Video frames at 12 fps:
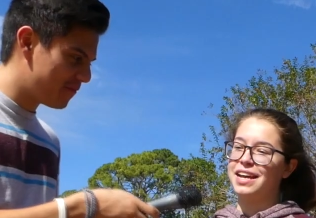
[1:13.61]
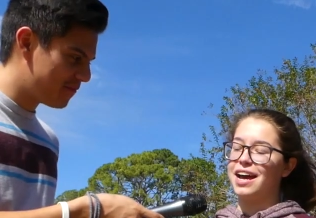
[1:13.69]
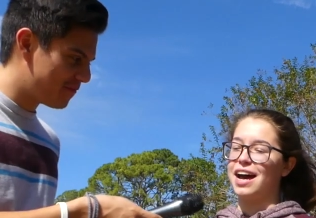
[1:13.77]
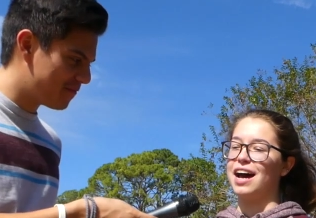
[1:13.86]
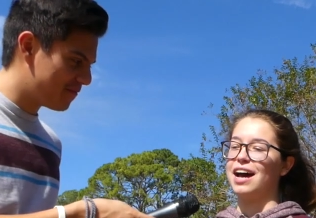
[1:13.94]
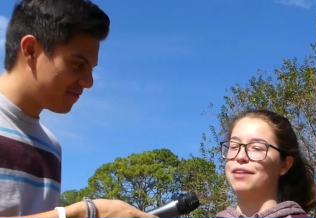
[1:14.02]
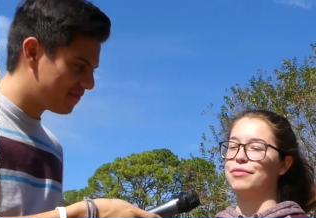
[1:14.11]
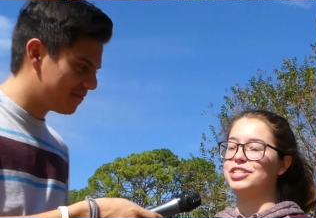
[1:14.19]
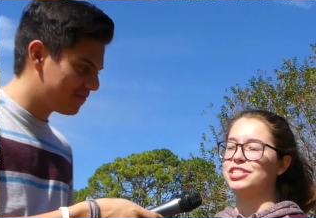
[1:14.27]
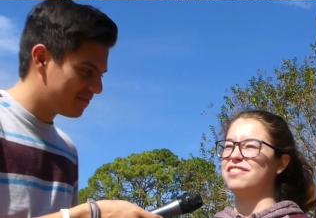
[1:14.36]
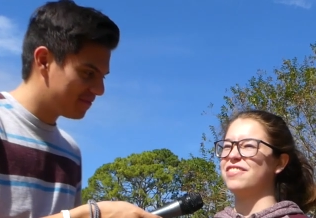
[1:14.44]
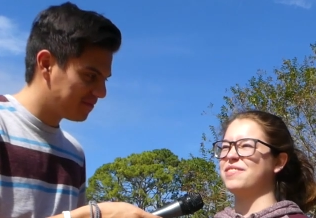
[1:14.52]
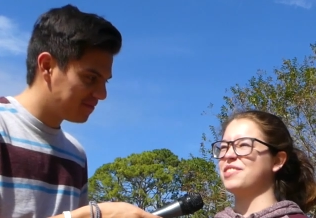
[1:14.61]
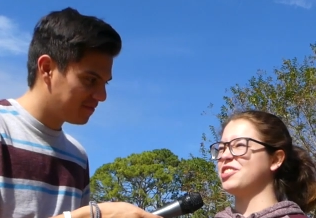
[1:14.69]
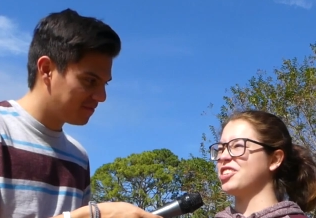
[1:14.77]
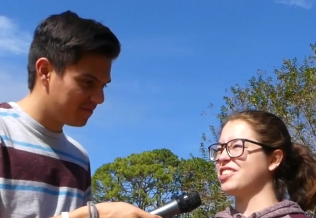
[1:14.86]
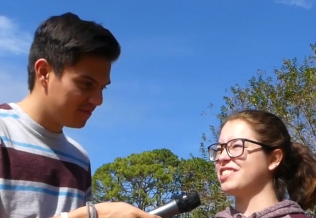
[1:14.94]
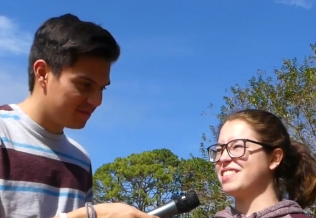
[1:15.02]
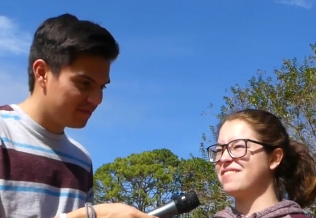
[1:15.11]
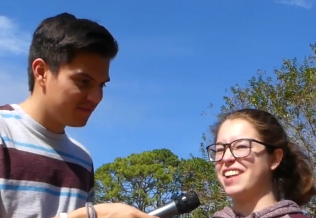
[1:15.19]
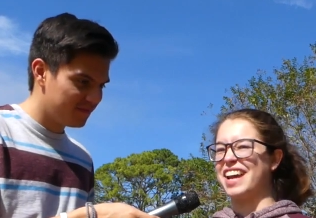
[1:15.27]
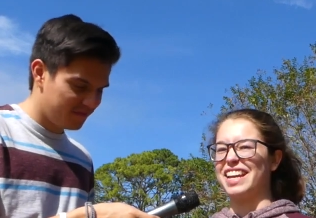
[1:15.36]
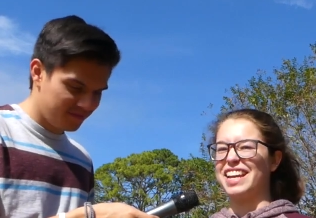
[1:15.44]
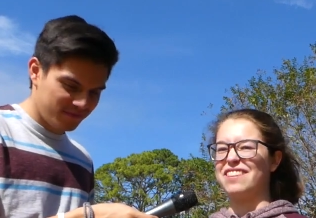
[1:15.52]
Speaker 1: Uh, originally from New Jersey,
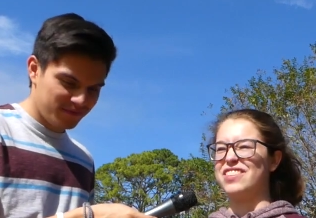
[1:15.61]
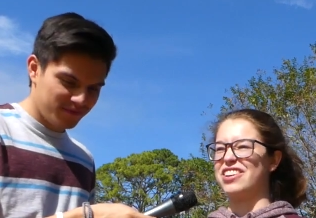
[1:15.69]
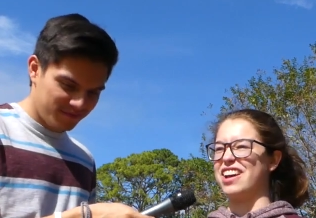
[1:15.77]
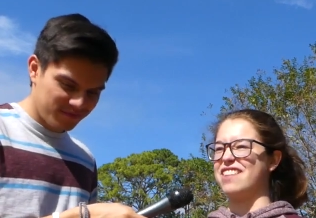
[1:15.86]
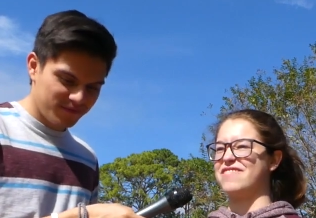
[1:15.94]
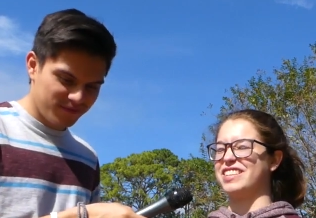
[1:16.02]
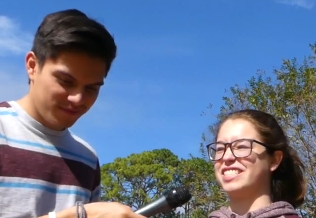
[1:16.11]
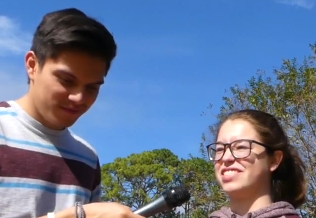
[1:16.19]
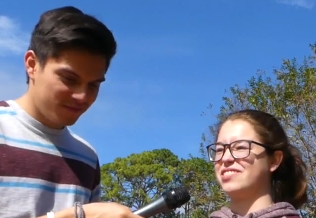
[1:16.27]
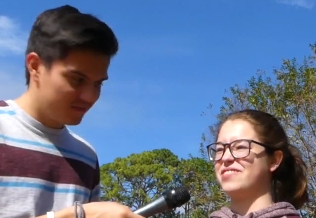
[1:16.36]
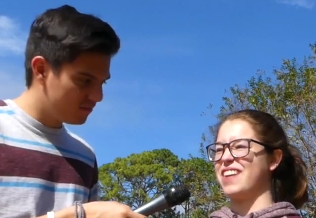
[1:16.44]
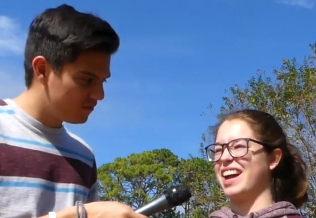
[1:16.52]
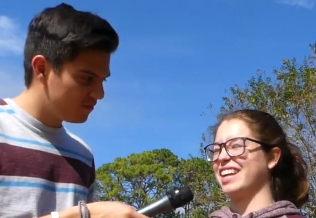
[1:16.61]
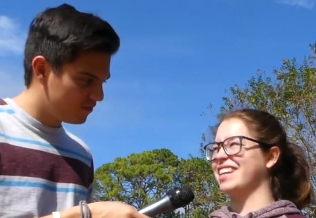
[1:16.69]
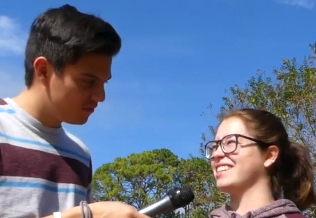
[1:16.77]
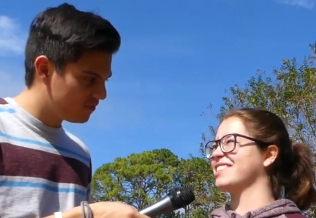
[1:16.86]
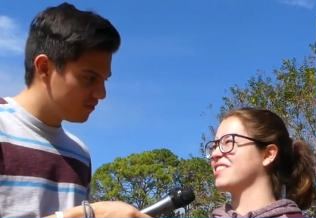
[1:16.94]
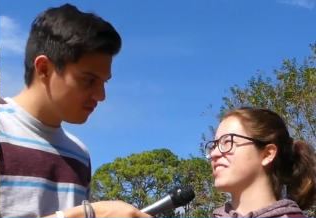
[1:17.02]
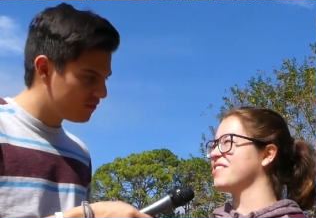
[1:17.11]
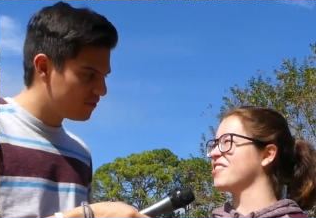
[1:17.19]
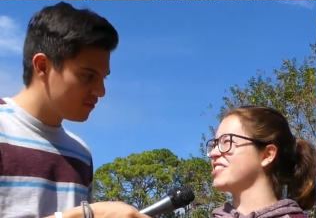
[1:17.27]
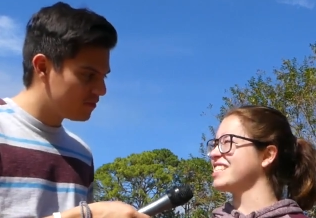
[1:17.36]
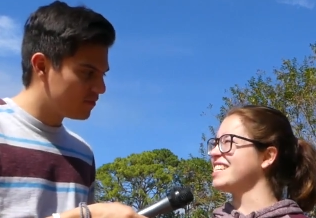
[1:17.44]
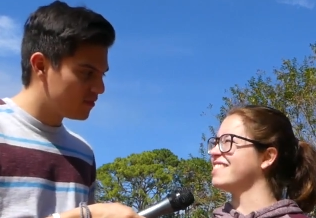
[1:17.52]
but I came here to FSU back in
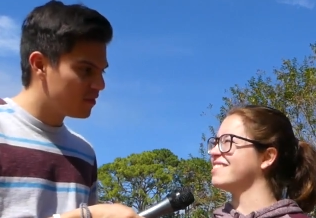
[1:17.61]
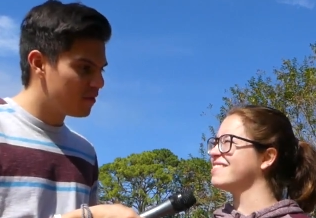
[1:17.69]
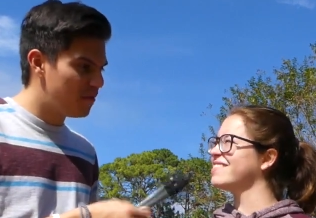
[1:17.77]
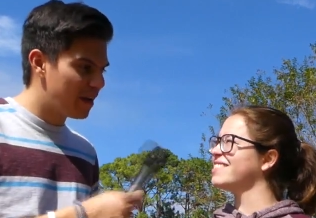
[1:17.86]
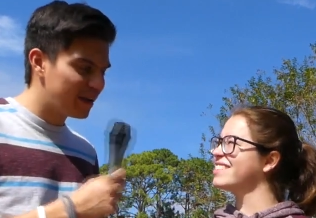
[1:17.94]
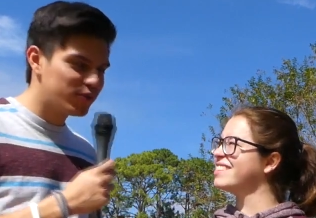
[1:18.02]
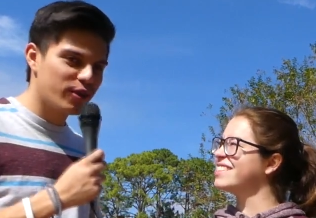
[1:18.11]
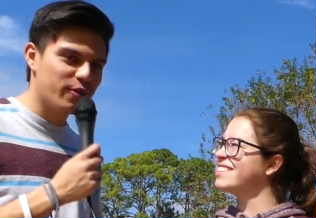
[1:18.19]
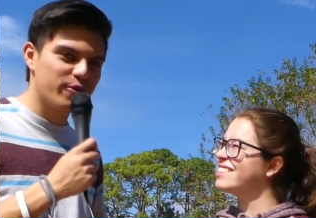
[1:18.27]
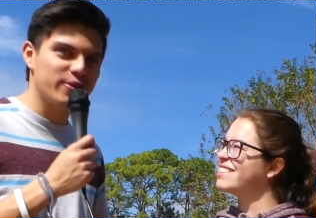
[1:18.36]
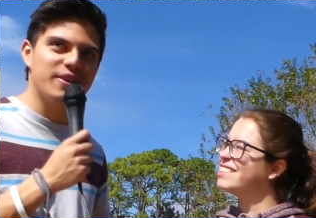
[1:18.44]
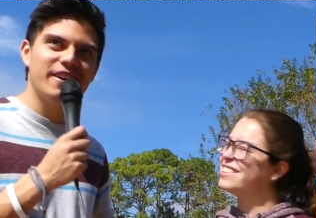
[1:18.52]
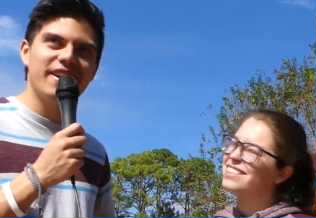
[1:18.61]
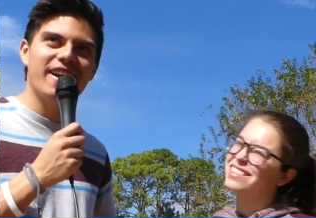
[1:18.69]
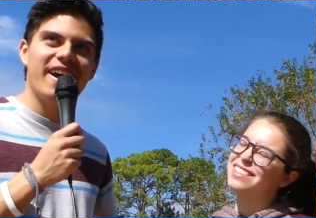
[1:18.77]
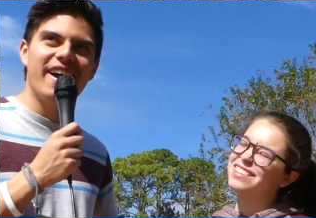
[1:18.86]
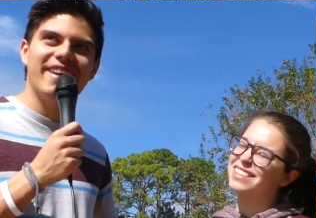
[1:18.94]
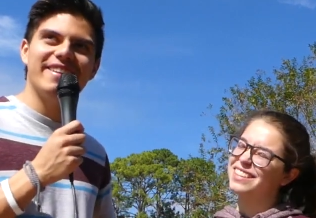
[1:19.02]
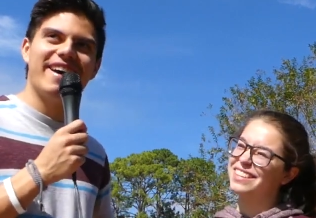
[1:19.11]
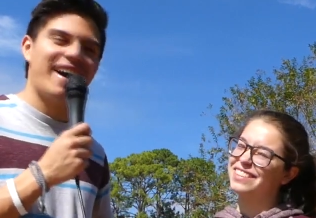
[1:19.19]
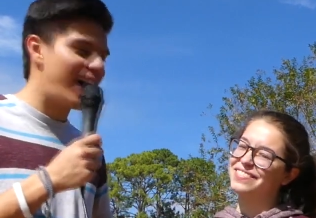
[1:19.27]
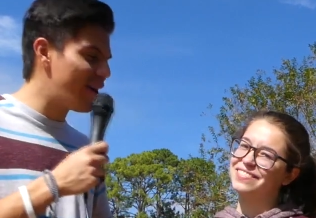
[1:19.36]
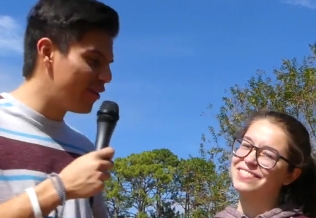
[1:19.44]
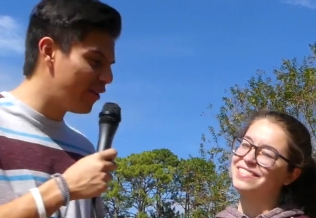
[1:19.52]
2014. Back
Speaker 2: in 2014, and
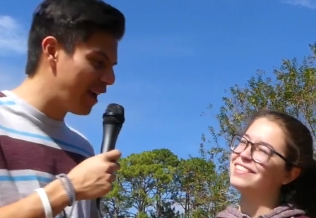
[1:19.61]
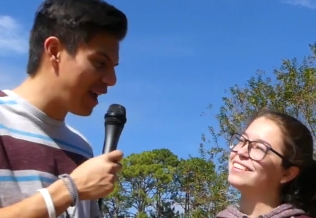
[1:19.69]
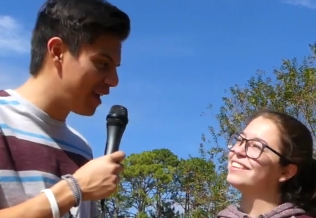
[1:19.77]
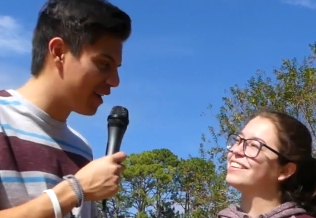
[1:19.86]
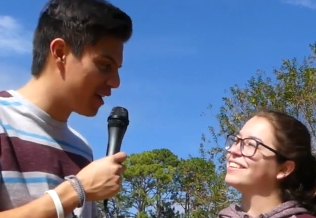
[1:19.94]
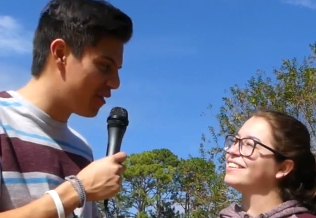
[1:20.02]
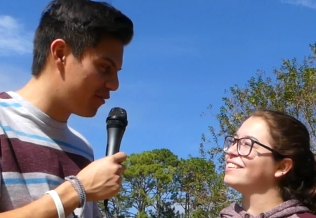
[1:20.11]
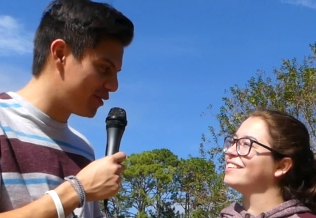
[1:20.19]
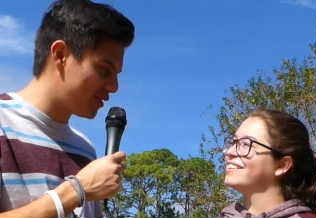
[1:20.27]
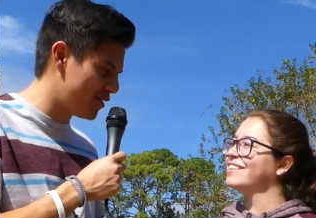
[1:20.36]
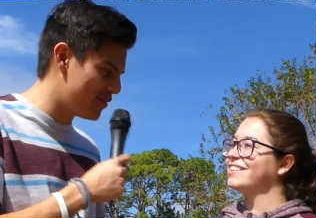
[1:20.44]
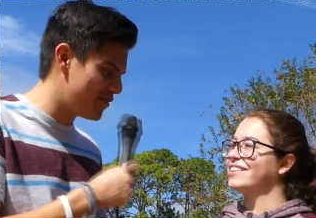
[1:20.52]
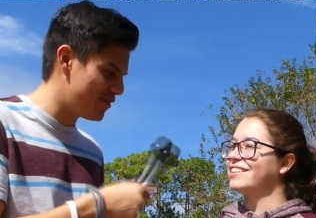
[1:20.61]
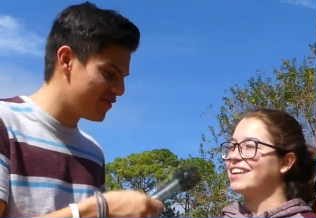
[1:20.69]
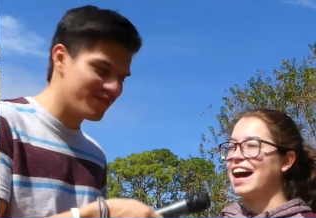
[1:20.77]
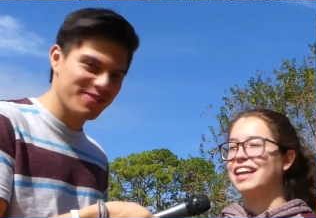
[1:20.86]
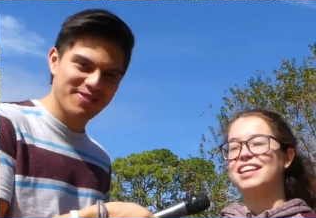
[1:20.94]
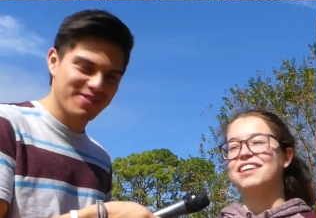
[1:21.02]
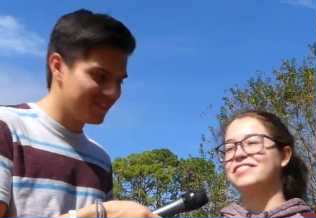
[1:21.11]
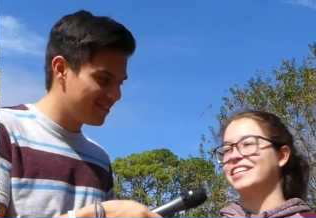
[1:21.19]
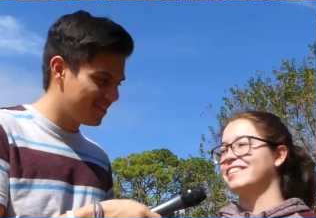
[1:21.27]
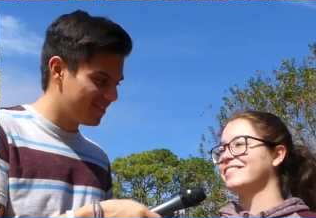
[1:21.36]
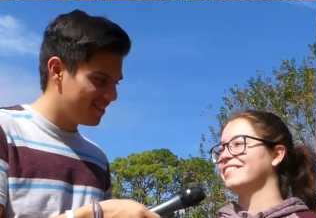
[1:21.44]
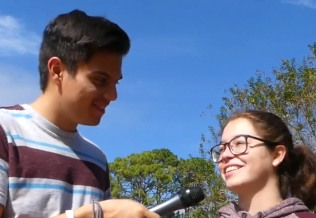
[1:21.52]
how do you like FSU?
Speaker 1: I loved
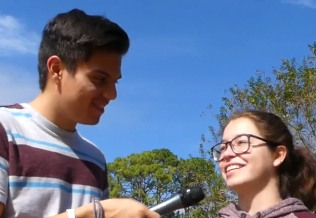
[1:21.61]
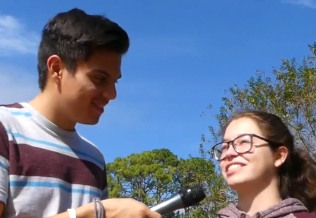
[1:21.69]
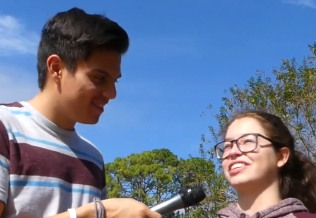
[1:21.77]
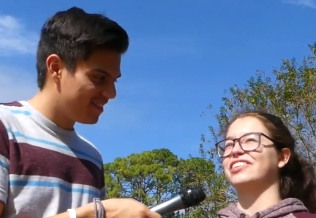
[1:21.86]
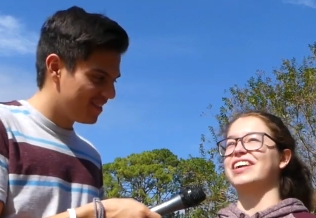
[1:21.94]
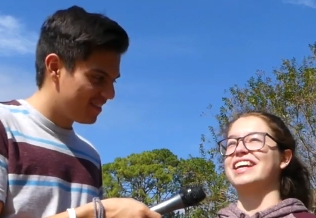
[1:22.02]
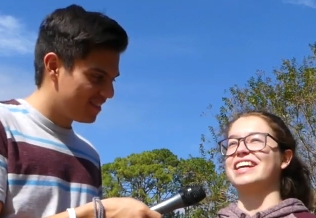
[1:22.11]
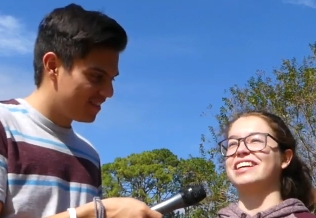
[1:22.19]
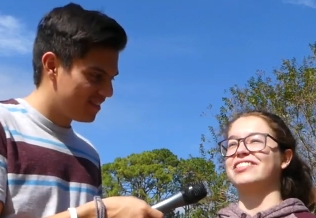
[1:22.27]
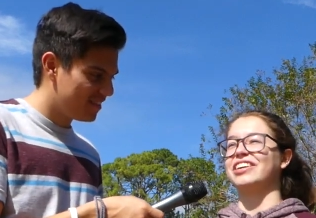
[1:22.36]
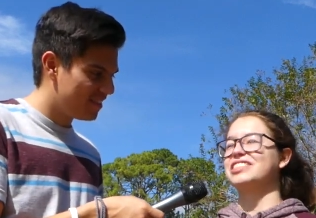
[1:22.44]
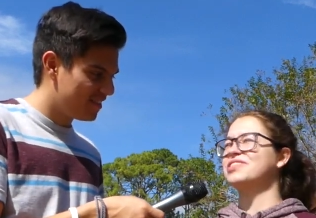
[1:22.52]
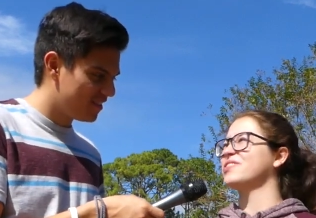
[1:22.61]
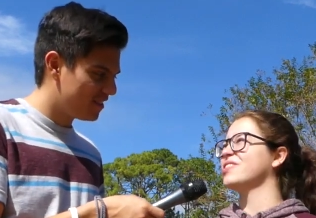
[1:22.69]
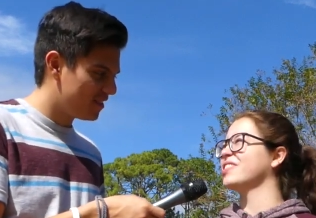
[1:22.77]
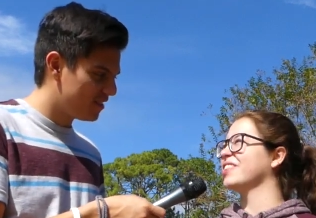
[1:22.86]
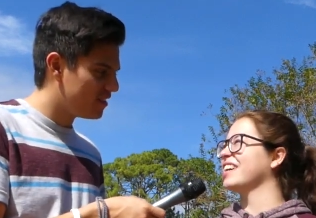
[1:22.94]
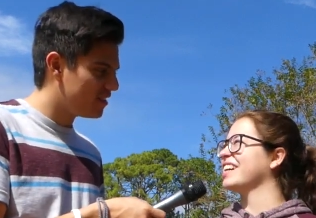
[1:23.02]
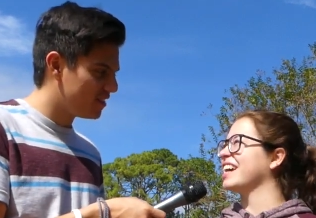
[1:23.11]
it. It's a great, great school, great